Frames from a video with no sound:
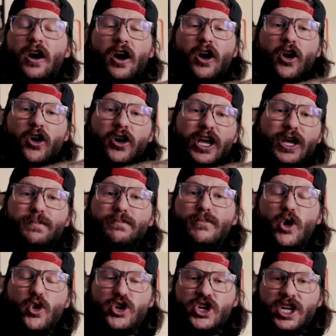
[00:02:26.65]
our
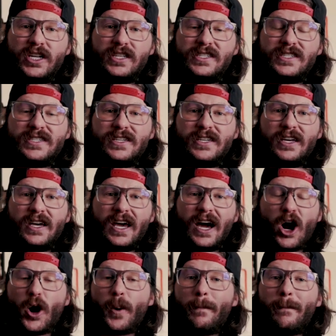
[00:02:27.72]
emotions,
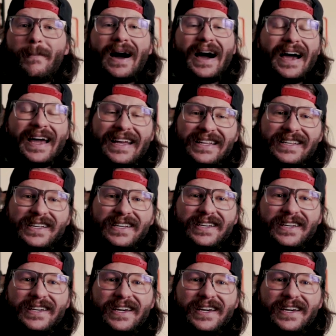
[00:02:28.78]
our mind,